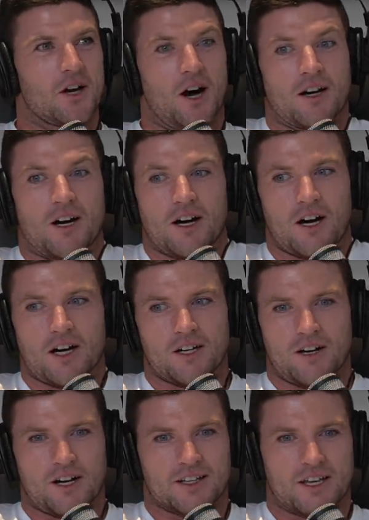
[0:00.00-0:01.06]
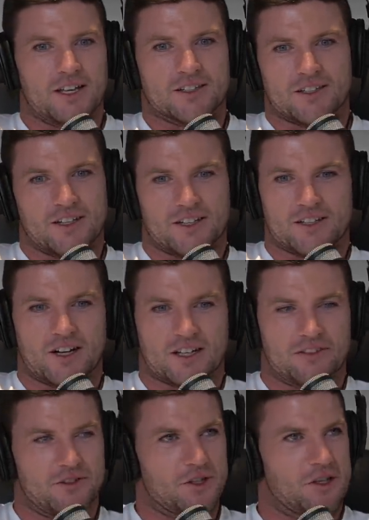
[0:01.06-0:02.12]
Oh, I don't care.
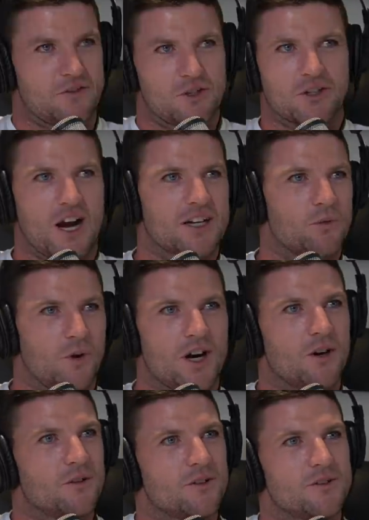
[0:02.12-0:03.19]
If you're training well,